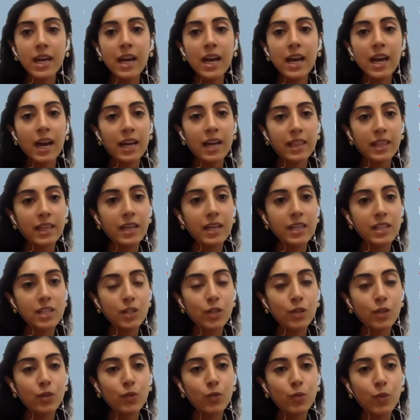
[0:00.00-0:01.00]
I think it's a
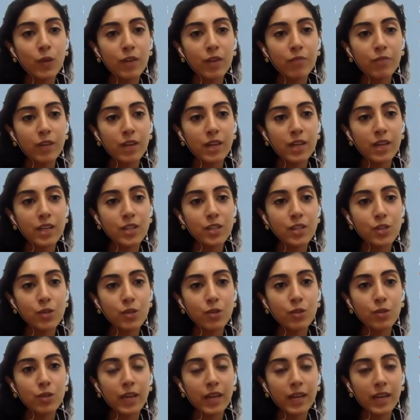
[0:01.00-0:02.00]
good way for us to,
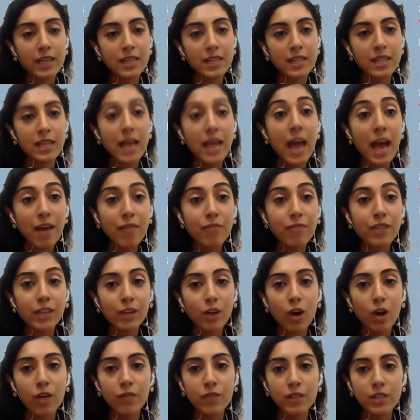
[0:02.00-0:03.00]
like I said, have that
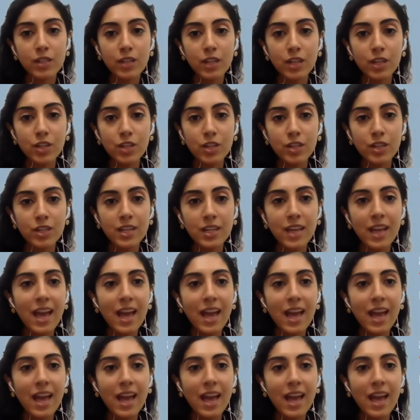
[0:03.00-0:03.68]
conversation.